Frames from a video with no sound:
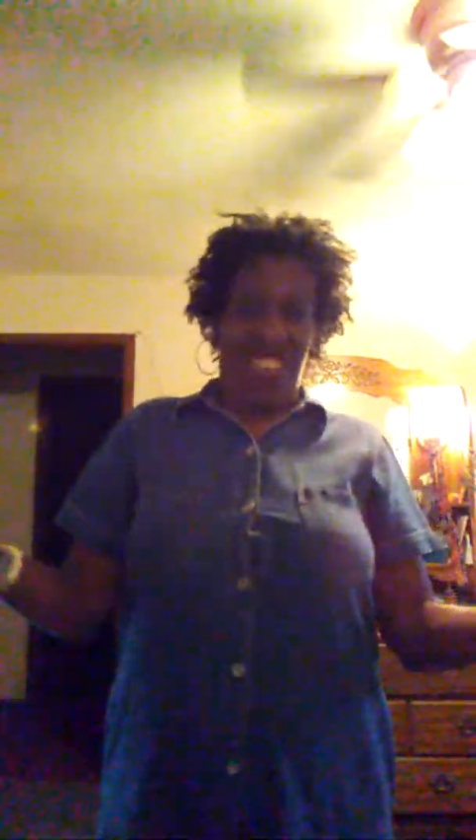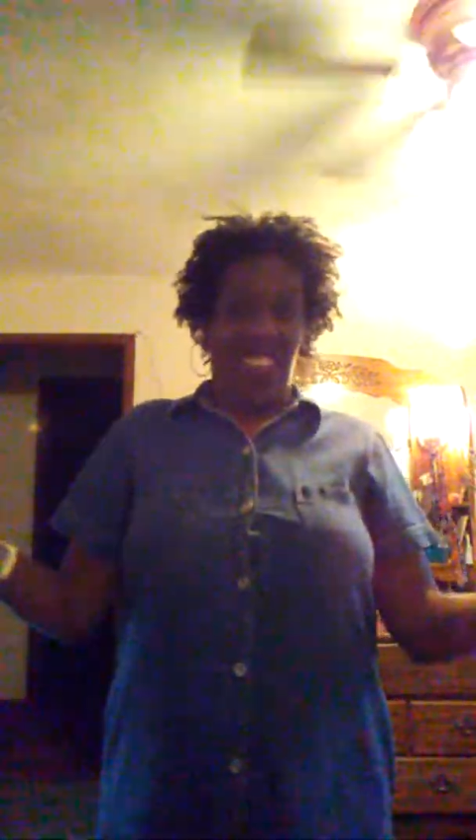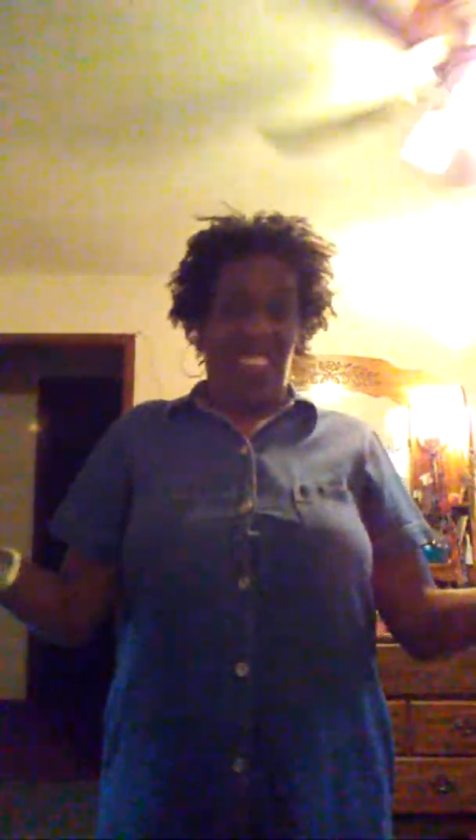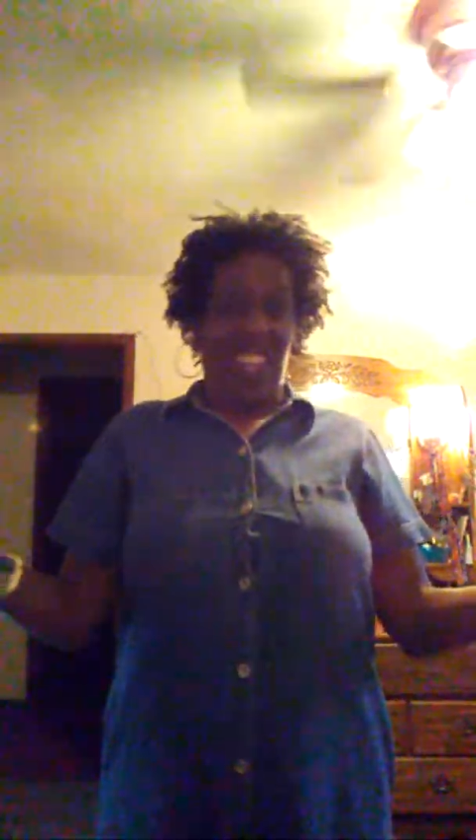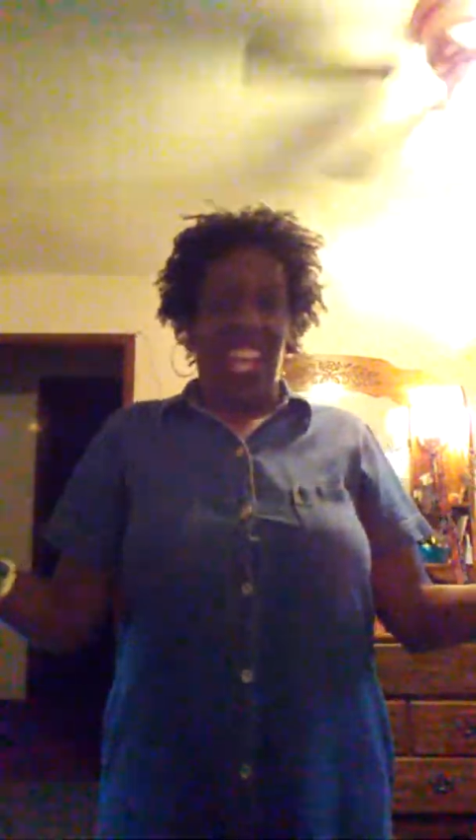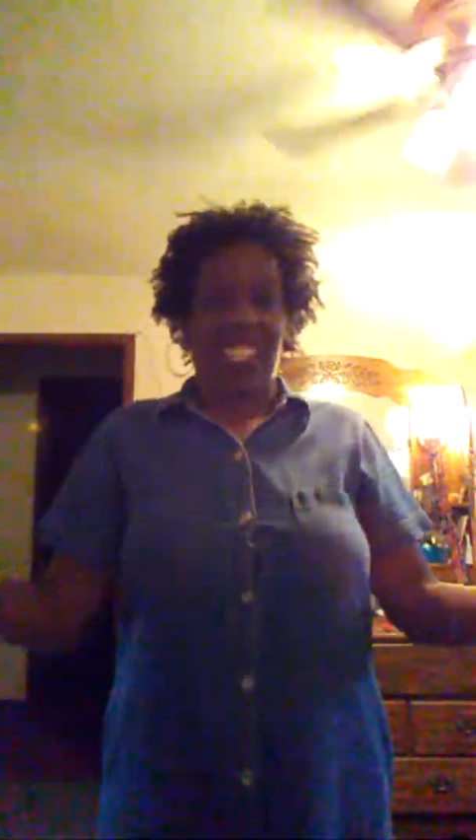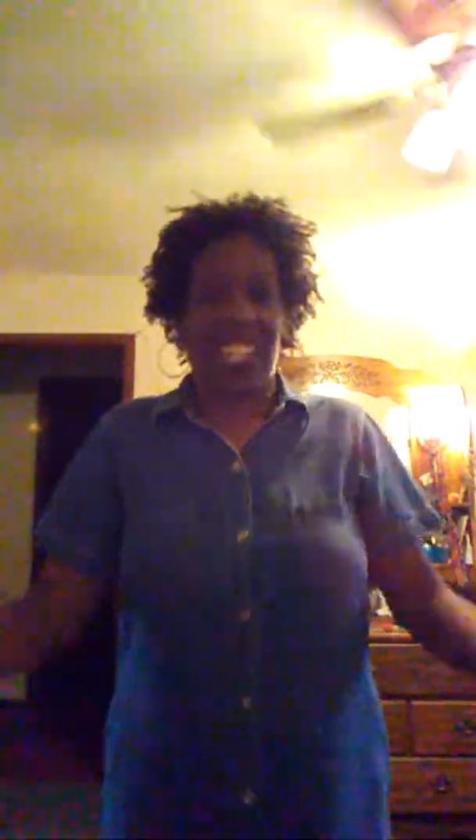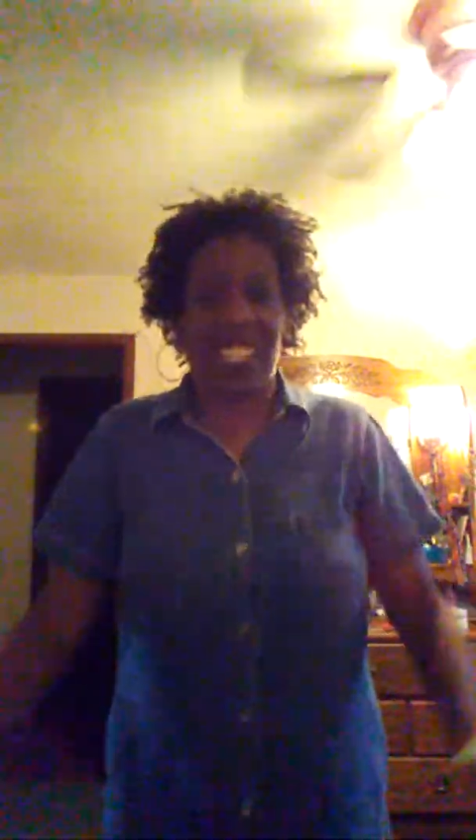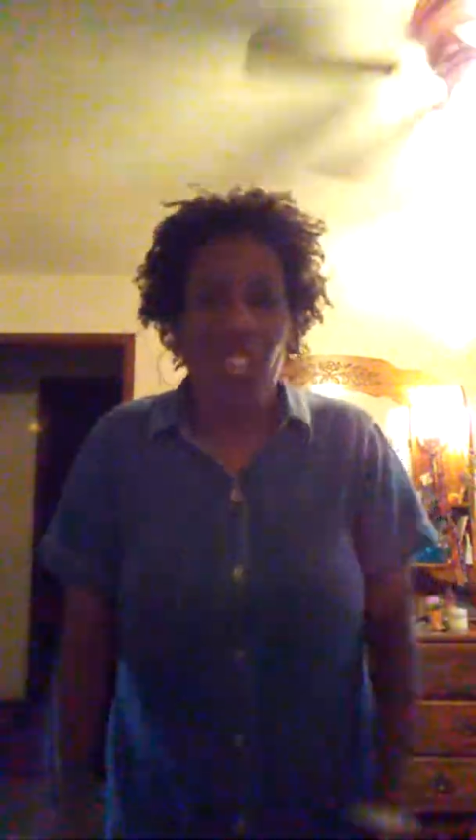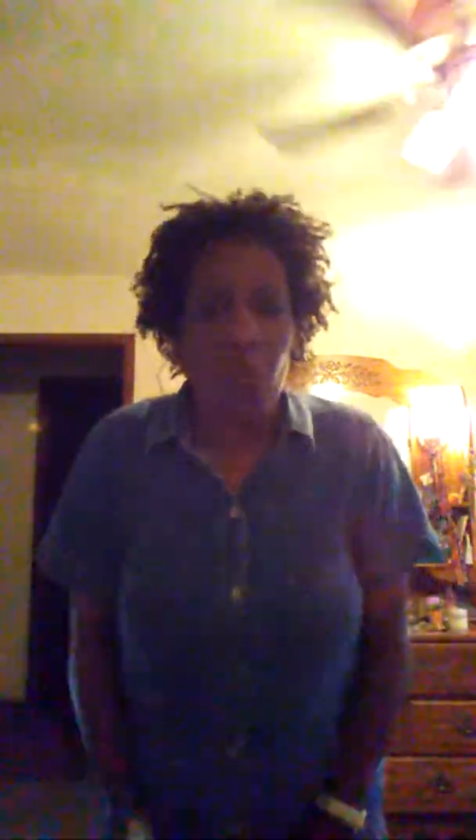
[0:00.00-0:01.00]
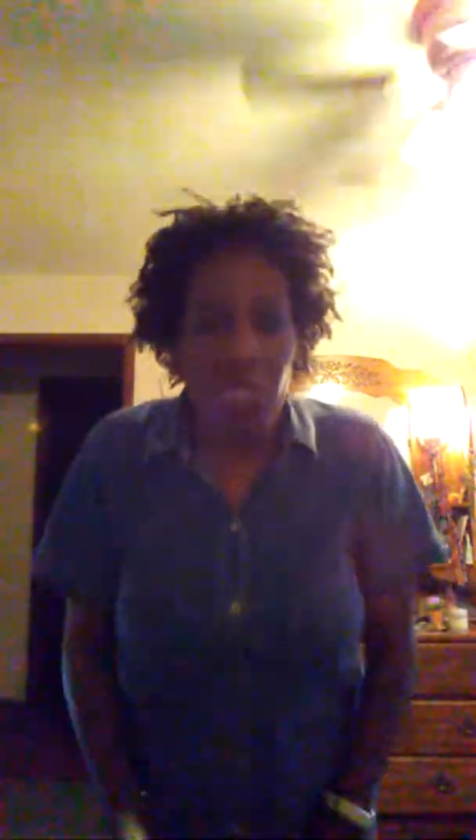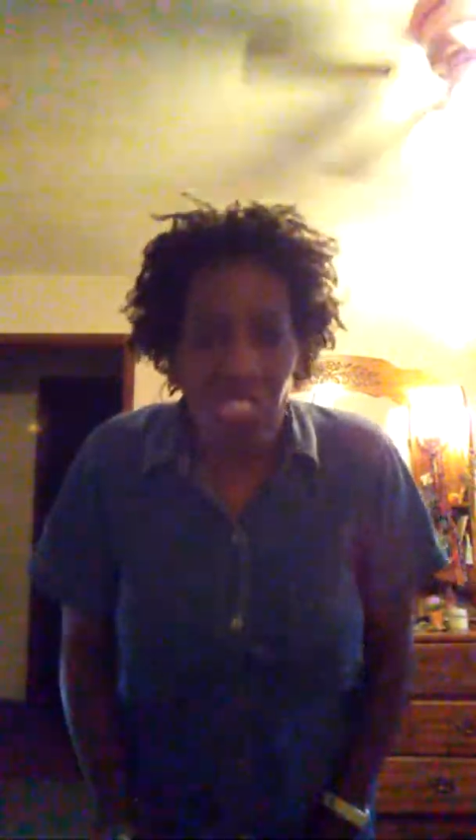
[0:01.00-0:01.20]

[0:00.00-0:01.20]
oh, you know how say stupid